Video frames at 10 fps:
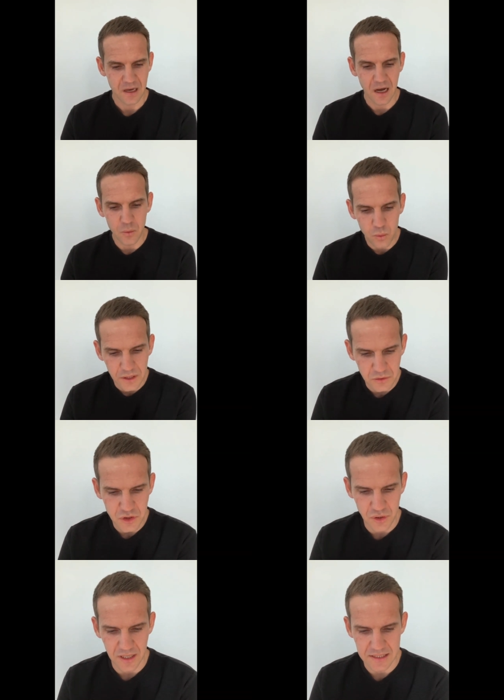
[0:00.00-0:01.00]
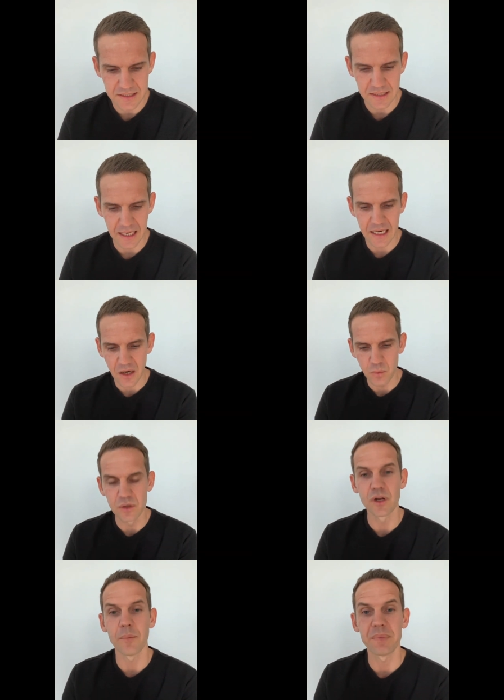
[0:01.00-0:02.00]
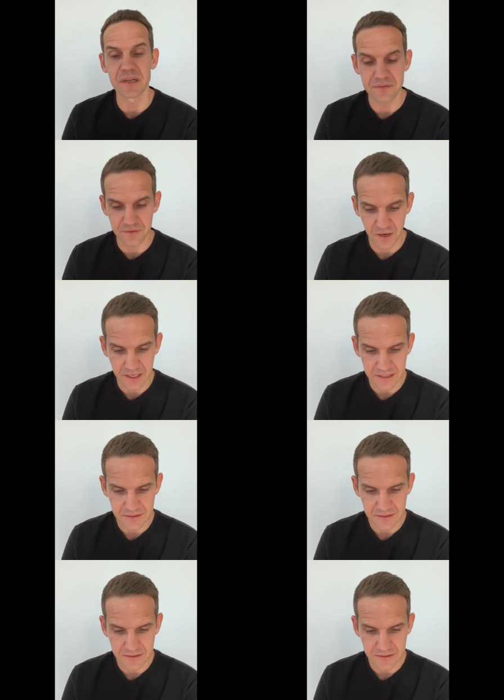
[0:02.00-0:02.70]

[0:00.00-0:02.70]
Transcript: I will trust and I will not be afraid.